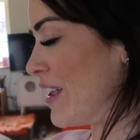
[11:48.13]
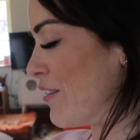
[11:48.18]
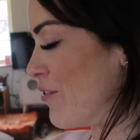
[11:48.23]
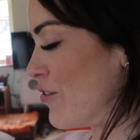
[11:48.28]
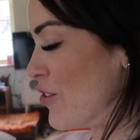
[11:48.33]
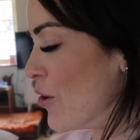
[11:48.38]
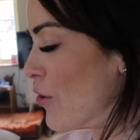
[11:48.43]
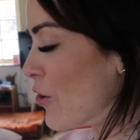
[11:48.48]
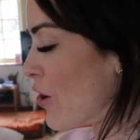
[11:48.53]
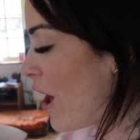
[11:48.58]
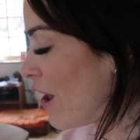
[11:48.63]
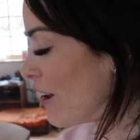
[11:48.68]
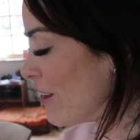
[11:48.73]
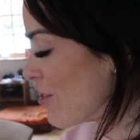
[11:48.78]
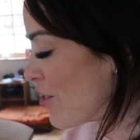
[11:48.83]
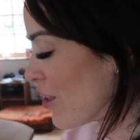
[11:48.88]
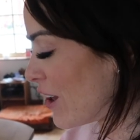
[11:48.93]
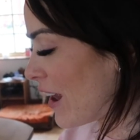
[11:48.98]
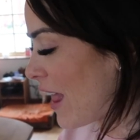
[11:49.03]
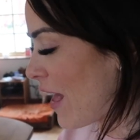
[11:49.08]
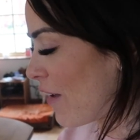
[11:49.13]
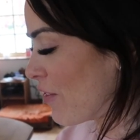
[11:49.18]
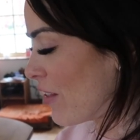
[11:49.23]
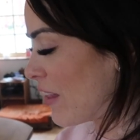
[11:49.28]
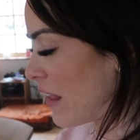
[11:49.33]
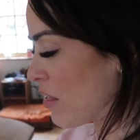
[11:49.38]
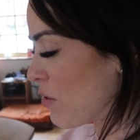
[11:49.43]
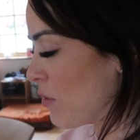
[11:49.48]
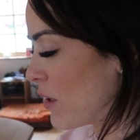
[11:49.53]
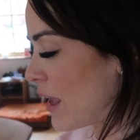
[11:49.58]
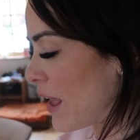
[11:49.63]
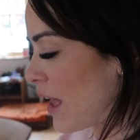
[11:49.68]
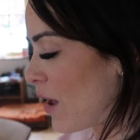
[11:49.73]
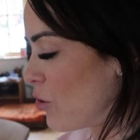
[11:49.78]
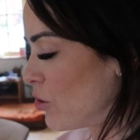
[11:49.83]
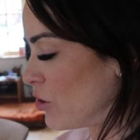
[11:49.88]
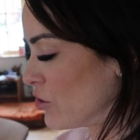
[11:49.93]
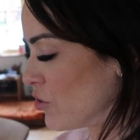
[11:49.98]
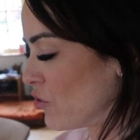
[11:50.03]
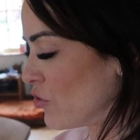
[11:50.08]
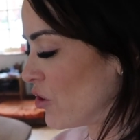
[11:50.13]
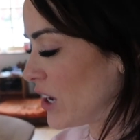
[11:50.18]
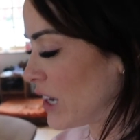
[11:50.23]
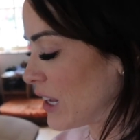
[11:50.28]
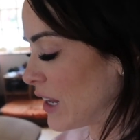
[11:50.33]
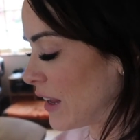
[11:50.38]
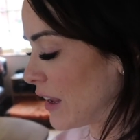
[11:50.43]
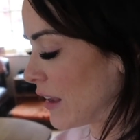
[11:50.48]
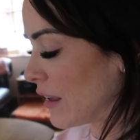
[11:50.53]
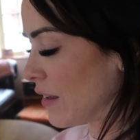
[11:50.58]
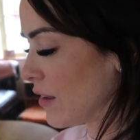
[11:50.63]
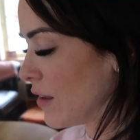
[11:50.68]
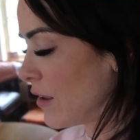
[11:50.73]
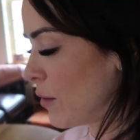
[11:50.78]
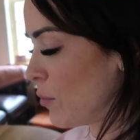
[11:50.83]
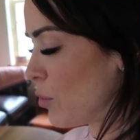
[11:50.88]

you've no collagen left, and that's why you get old and wrinkly.